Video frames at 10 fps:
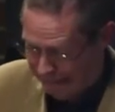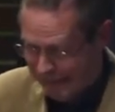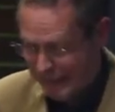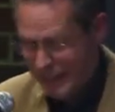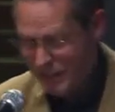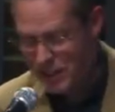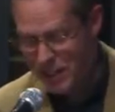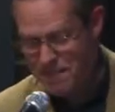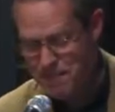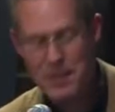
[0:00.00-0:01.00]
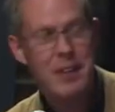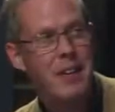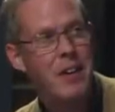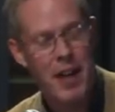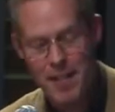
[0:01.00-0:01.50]
kind of a thing?
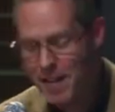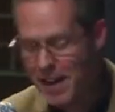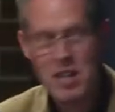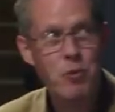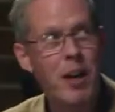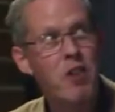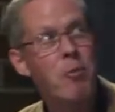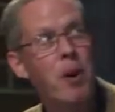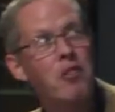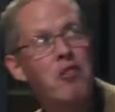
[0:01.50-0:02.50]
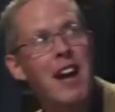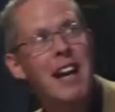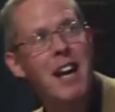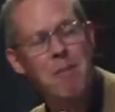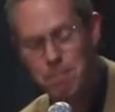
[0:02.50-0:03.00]
Okay, and then the next one is from
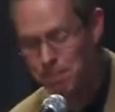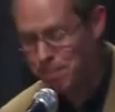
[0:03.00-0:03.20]
Australia.